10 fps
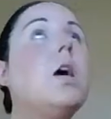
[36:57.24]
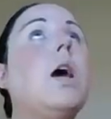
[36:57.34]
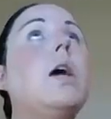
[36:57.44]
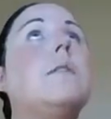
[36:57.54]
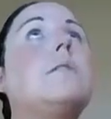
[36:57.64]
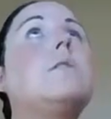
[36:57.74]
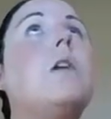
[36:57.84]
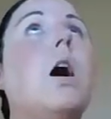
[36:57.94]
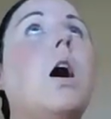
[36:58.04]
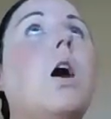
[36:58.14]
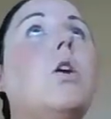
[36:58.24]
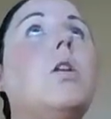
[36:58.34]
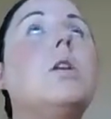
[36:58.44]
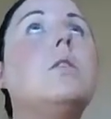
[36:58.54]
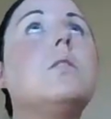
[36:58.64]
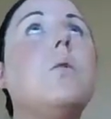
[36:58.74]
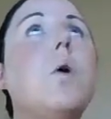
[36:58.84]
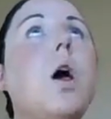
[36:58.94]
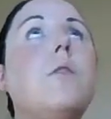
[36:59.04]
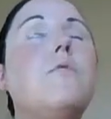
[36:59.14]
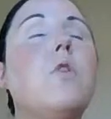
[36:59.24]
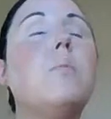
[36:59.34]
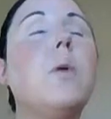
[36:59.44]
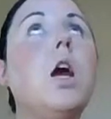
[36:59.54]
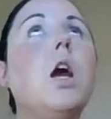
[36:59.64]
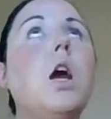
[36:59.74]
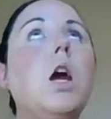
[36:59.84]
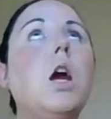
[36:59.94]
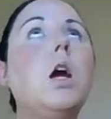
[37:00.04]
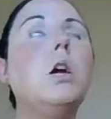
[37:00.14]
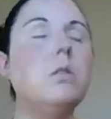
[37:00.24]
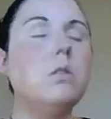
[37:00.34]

Take this tiredness away from me.